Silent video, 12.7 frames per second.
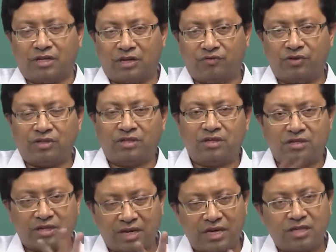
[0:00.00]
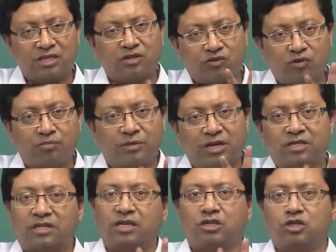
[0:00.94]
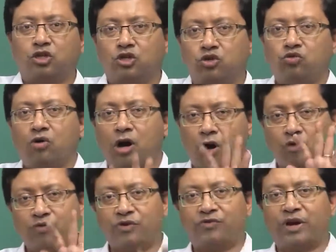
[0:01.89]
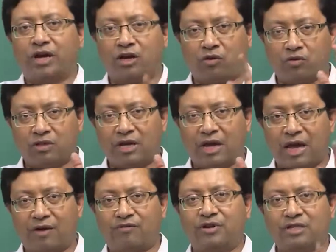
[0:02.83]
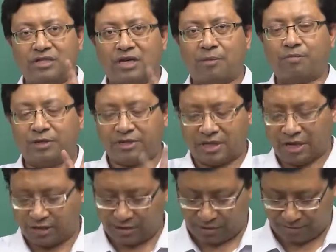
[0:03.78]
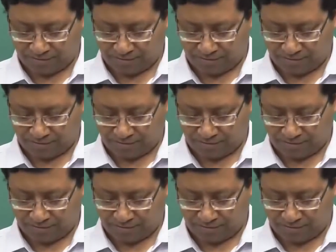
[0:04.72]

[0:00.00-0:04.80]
and with this case it will make sense to you how we find out the average sample size